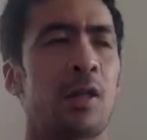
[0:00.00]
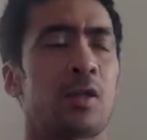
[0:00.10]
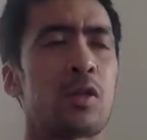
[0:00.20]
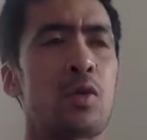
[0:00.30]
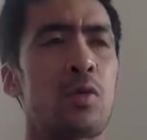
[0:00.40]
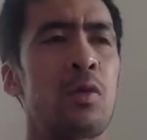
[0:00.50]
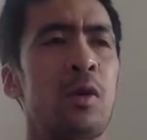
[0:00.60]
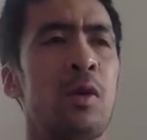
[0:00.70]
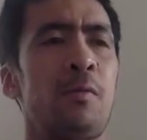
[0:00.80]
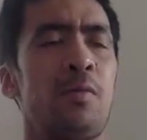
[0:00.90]
So
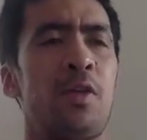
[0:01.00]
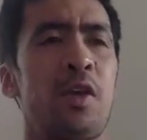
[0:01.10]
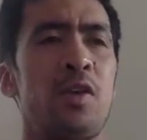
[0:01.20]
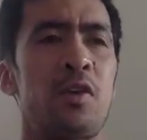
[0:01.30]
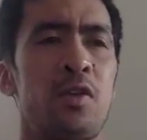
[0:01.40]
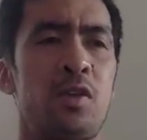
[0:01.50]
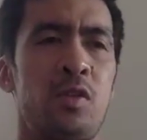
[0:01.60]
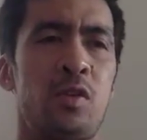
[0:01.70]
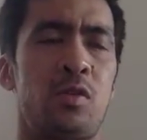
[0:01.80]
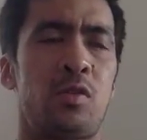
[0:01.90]

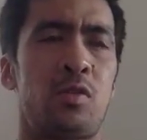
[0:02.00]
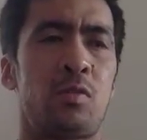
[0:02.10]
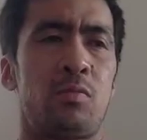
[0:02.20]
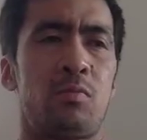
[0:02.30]
there's